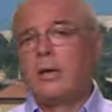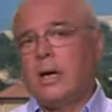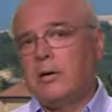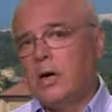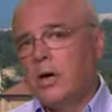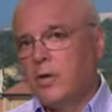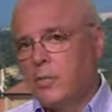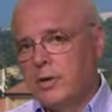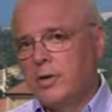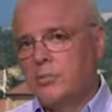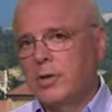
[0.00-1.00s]
Now,
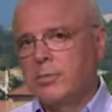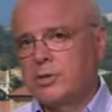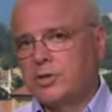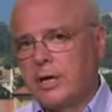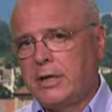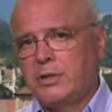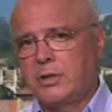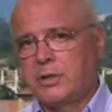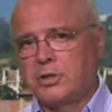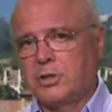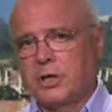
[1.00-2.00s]
whether we were trying to
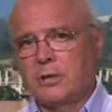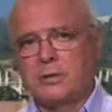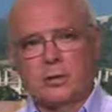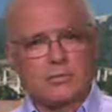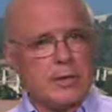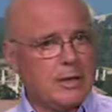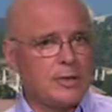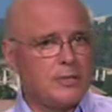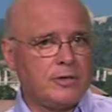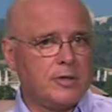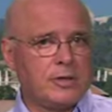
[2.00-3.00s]
construct a
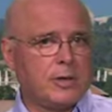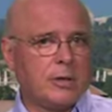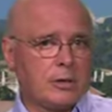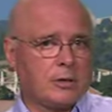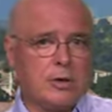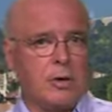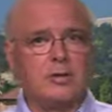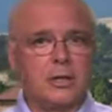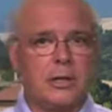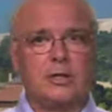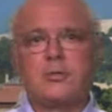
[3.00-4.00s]
relativistic or a
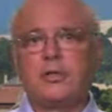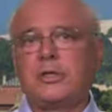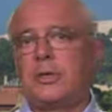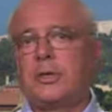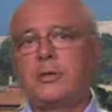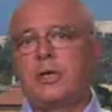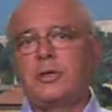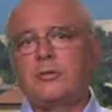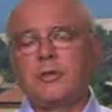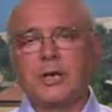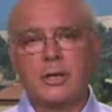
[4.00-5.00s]
non-relativistic
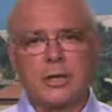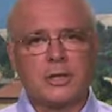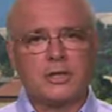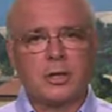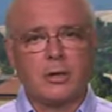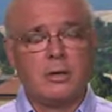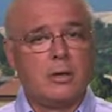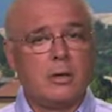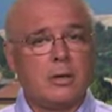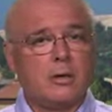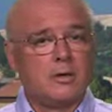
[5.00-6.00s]
equation for the electron,
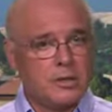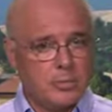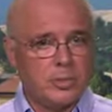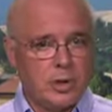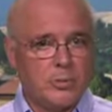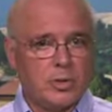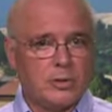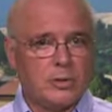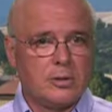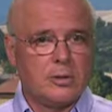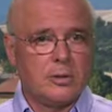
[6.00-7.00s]
simply
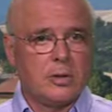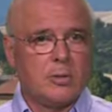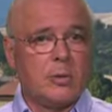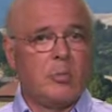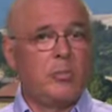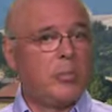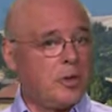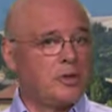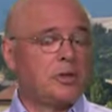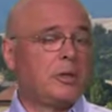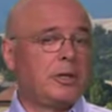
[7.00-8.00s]
put, when we
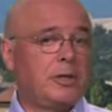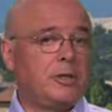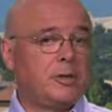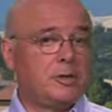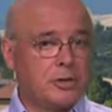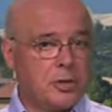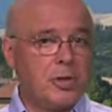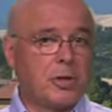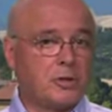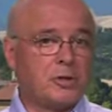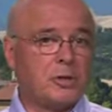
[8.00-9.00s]
postulated
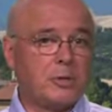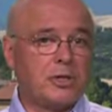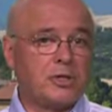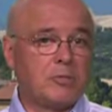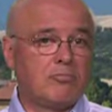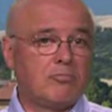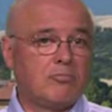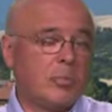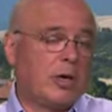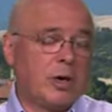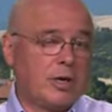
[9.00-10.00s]
Schrödinger's equation,
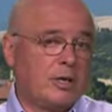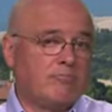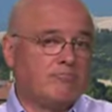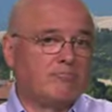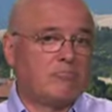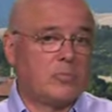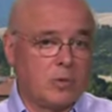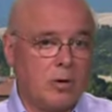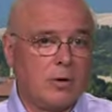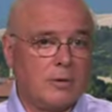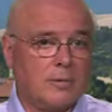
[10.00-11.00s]
we got it
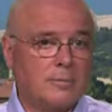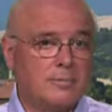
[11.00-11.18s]
wrong.